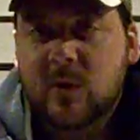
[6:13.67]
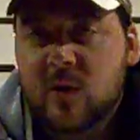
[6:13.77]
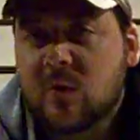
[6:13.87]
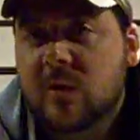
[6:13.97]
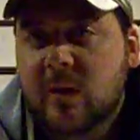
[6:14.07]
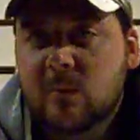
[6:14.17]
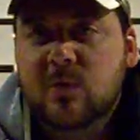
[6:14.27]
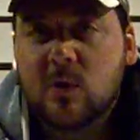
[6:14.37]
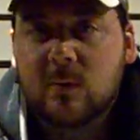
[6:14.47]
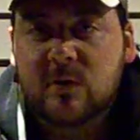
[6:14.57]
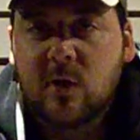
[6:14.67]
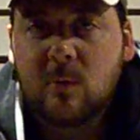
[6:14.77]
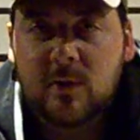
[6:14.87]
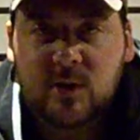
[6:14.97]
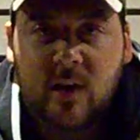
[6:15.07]
You can only absorb so
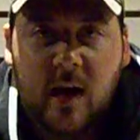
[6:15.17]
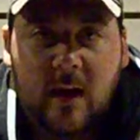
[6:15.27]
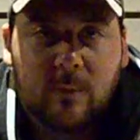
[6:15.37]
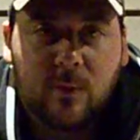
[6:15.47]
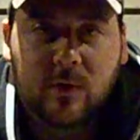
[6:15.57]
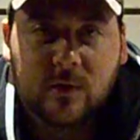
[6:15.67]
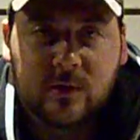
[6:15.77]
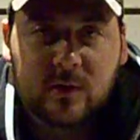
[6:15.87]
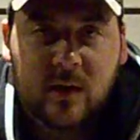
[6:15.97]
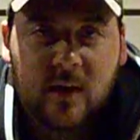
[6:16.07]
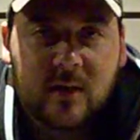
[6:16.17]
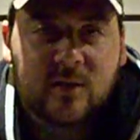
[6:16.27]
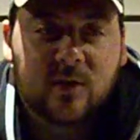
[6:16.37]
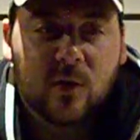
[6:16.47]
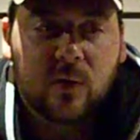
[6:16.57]
much of the hop oils.
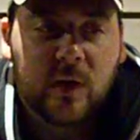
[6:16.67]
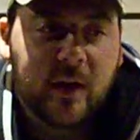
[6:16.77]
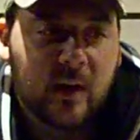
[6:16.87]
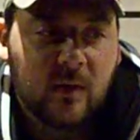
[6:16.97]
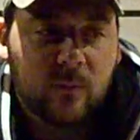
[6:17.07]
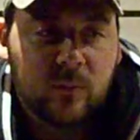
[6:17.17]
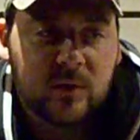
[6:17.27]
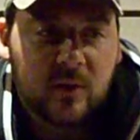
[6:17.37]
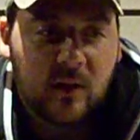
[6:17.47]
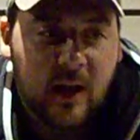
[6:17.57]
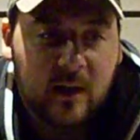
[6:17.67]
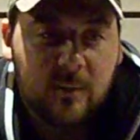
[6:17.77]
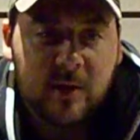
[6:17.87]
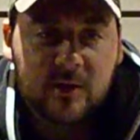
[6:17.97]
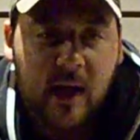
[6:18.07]
So like a lot of the
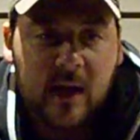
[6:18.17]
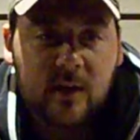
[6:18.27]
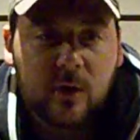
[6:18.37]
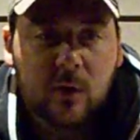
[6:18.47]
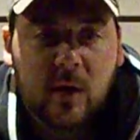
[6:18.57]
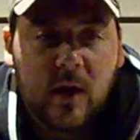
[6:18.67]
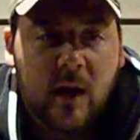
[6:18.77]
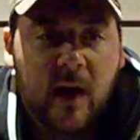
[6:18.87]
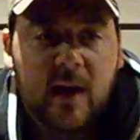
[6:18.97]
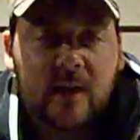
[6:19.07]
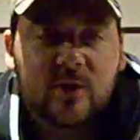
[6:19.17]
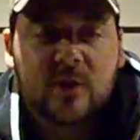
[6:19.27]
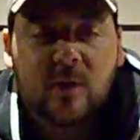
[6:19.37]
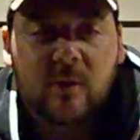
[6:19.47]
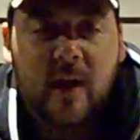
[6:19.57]
beers I do, I actually
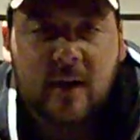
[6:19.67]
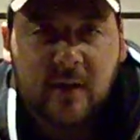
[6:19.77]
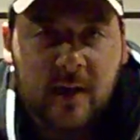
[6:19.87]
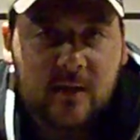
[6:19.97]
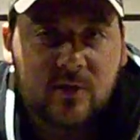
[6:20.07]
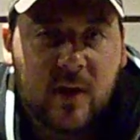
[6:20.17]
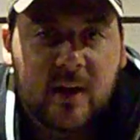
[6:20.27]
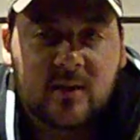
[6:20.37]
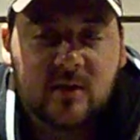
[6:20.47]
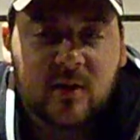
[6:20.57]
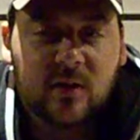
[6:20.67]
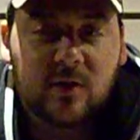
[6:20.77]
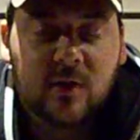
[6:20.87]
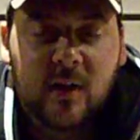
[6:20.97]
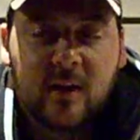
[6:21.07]
don't add the extracts
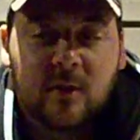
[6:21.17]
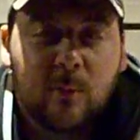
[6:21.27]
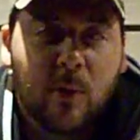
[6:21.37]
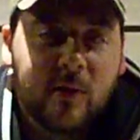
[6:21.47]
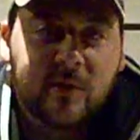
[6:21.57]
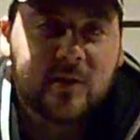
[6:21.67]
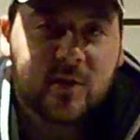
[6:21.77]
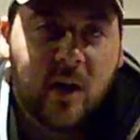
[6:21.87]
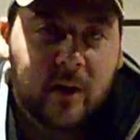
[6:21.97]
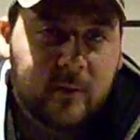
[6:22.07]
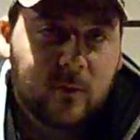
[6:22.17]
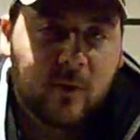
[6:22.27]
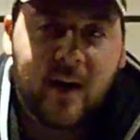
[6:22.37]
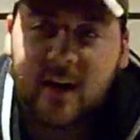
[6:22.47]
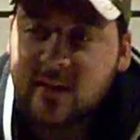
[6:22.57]
until the boil is done.
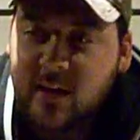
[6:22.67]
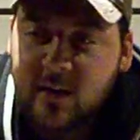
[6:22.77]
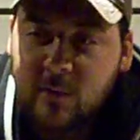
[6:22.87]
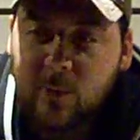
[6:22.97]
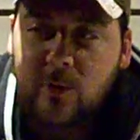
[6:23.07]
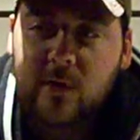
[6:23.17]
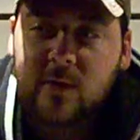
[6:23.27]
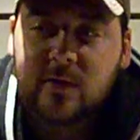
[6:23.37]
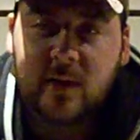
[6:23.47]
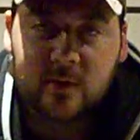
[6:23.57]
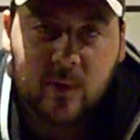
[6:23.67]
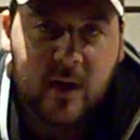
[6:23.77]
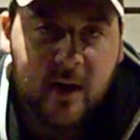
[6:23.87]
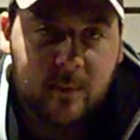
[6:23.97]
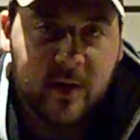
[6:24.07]
Right at the end of the boil, that's when I
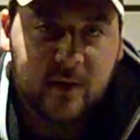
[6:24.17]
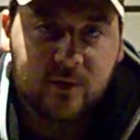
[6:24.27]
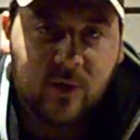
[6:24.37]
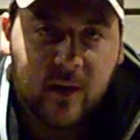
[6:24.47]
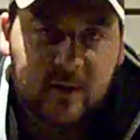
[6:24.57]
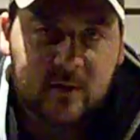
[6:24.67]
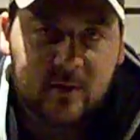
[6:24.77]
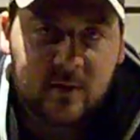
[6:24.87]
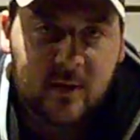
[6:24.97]
add my extracts.